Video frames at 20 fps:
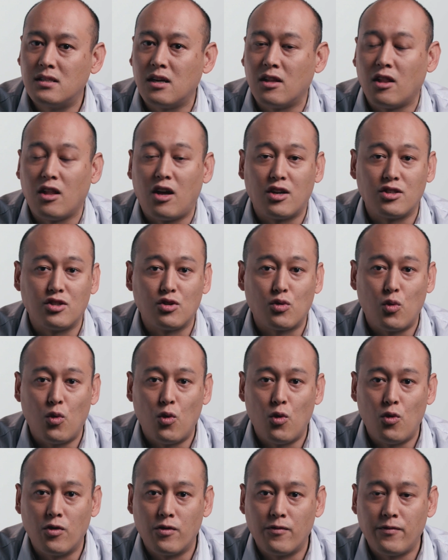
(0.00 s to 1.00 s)
a larger
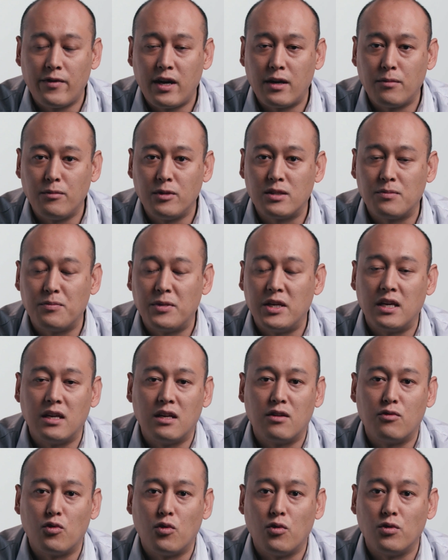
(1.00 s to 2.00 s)
cohort of animals being
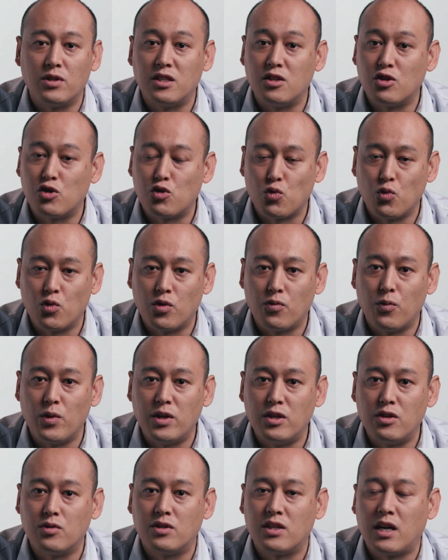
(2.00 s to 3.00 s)
enrolled in a shorter
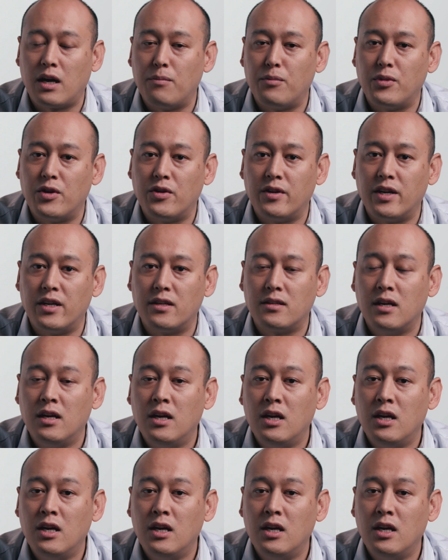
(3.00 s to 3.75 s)
window time period.